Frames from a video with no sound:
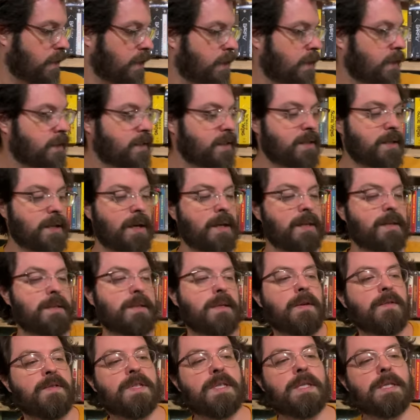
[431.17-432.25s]
Sons
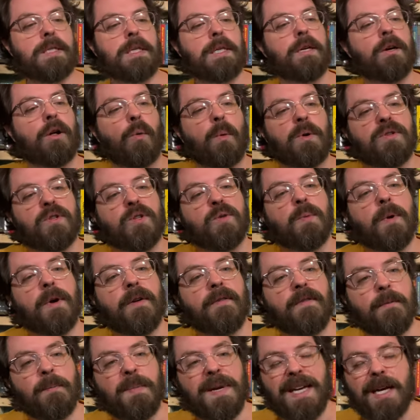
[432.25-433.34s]
of Steel, which is part
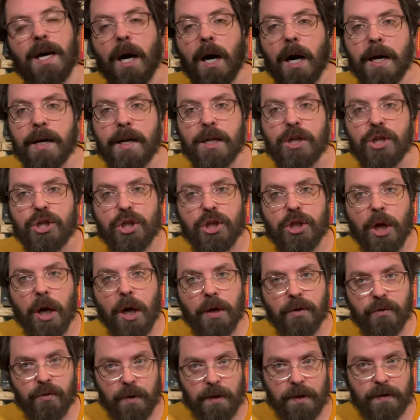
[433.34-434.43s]
of the Beyond
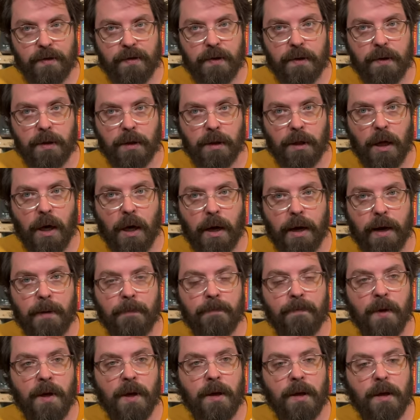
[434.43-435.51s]
Genres line.
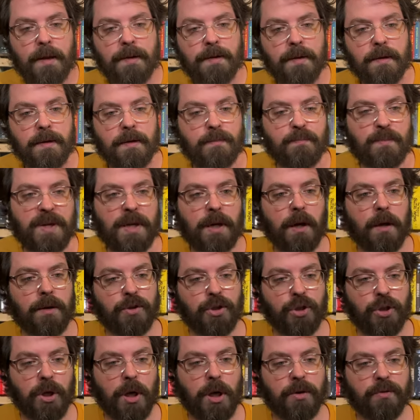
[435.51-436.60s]
This is Beyond
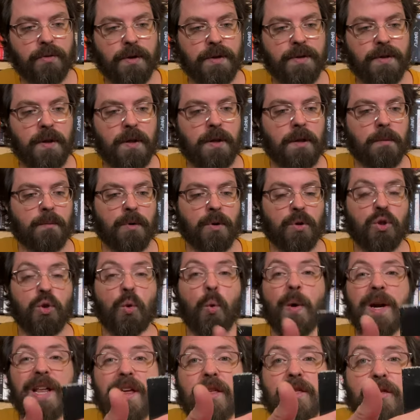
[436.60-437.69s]
Genres number
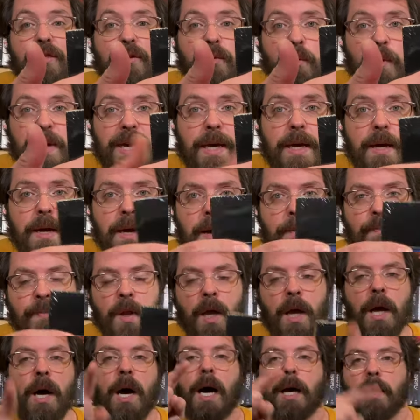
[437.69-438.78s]
23.
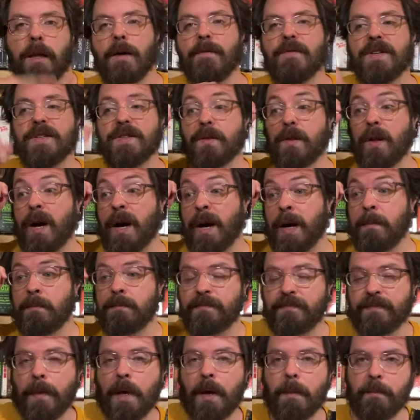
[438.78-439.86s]
I love this line
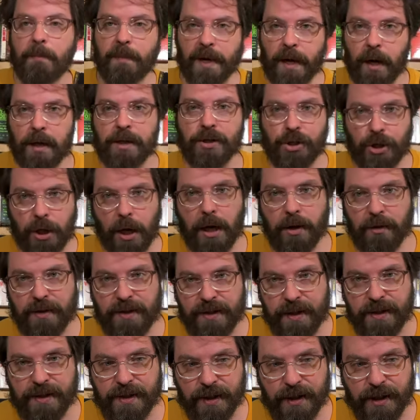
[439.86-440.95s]
beyond
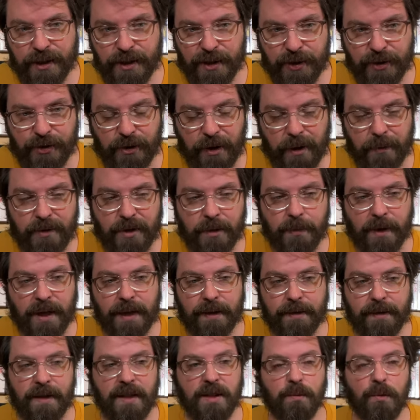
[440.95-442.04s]
genres is a good description
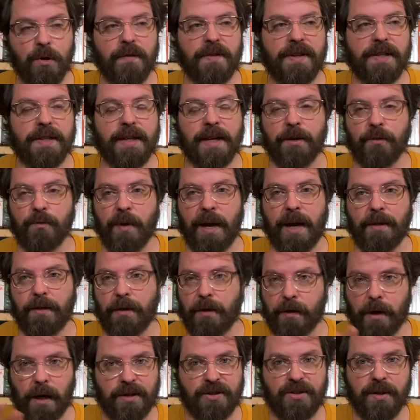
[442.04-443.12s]
because these movies can
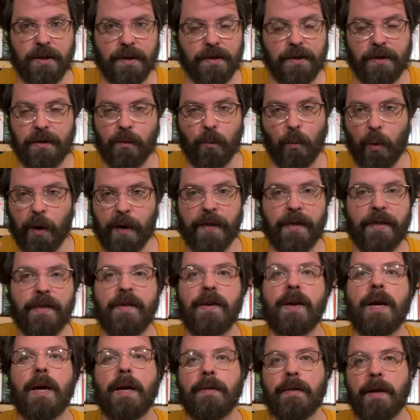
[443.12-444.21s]
They're not just one
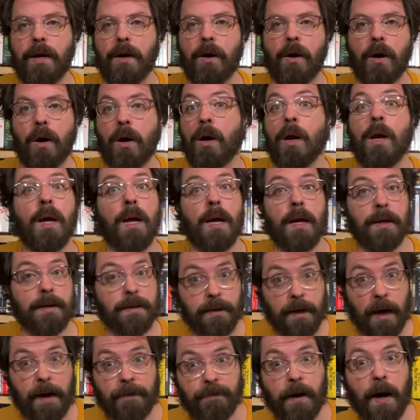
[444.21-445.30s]
thing. They are
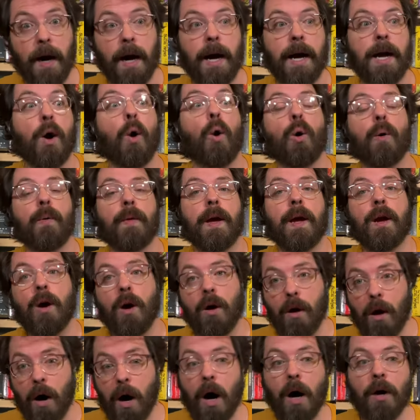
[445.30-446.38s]
sci-fi, or they
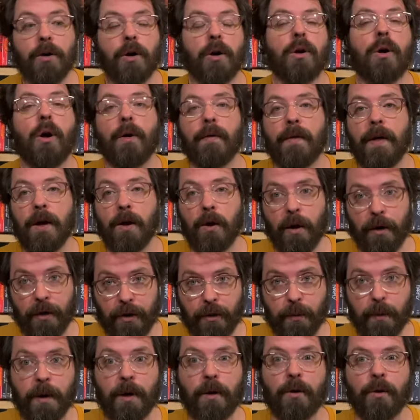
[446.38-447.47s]
are horror, or they are
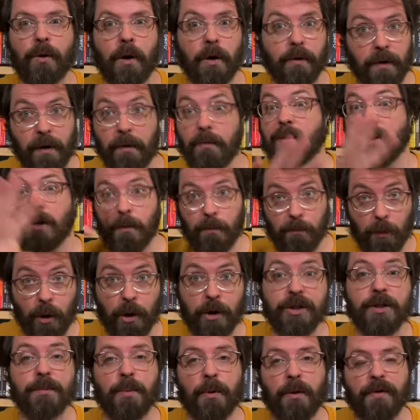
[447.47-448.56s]
thriller, or they're they're
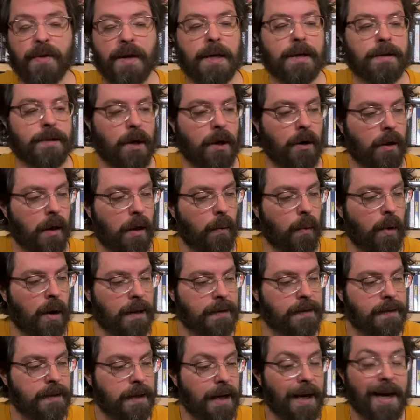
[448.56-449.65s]
multiple things all at
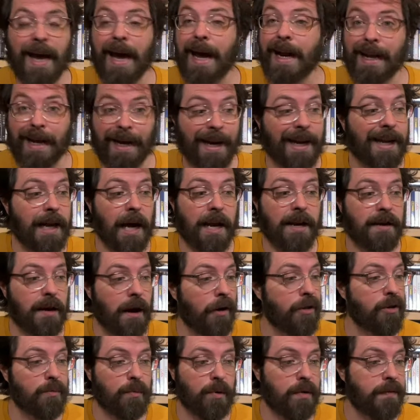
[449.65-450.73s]
once. And again,
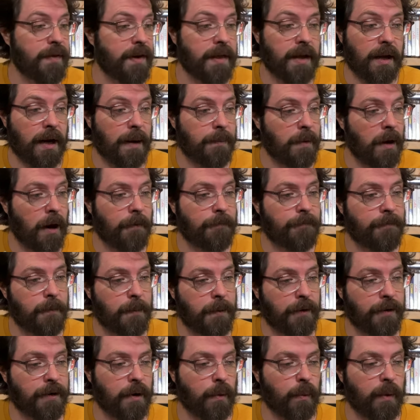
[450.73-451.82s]
another movie that I'm not
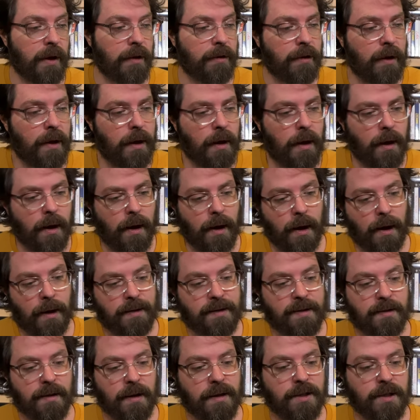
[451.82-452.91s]
familiar with. Uh,
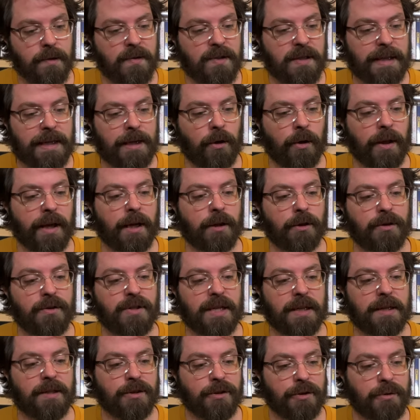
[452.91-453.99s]
Sons of Steel includes
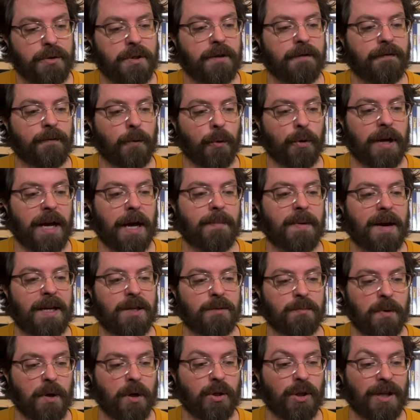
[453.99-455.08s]
exclusive
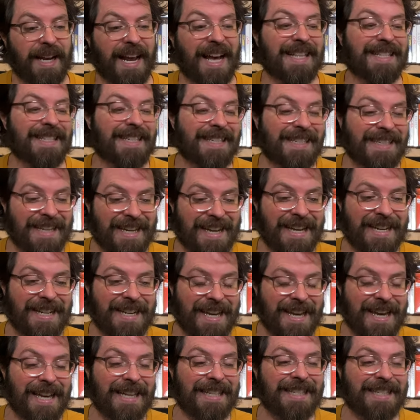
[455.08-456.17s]
48-page booklet and
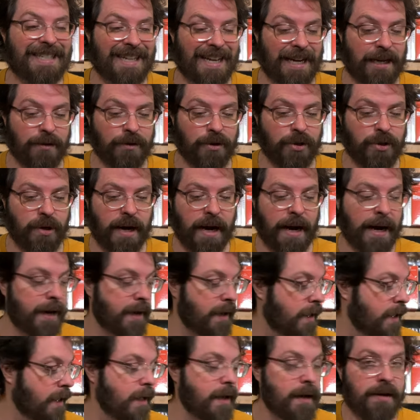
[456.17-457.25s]
CD soundtrack.
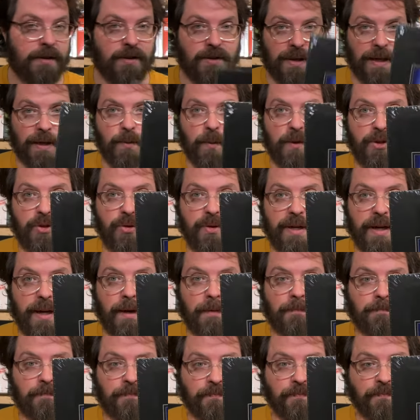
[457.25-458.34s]
So that's what you
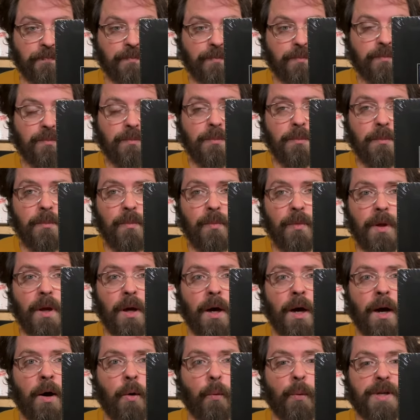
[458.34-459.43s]
get.
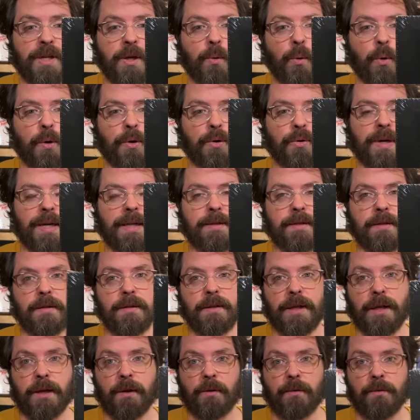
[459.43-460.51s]
Uh, when you order it,
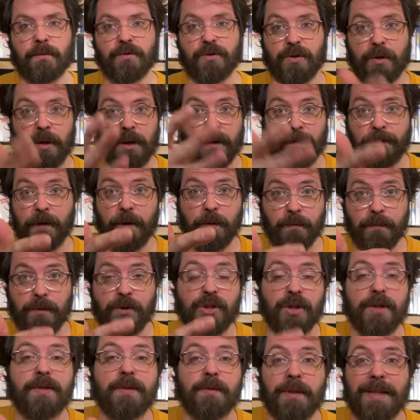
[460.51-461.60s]
you know, if you
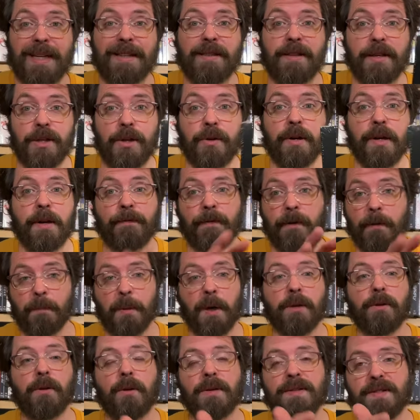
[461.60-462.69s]
just get the unit, if the
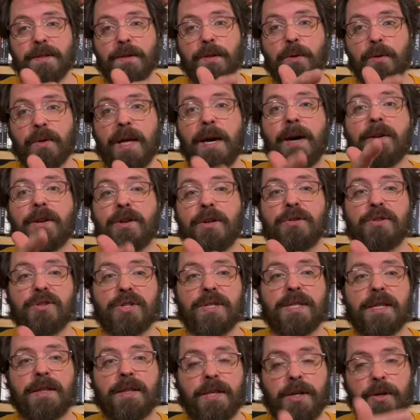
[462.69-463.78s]
bundle is sold out and you
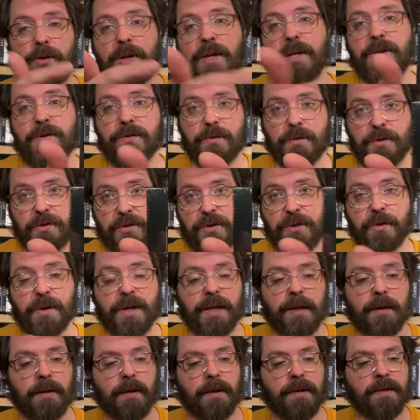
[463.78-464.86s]
just get the unit, you're, you're still
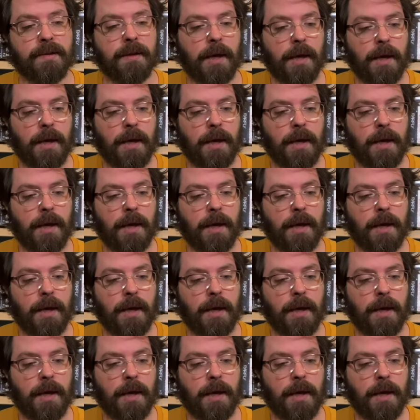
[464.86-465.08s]
getting this.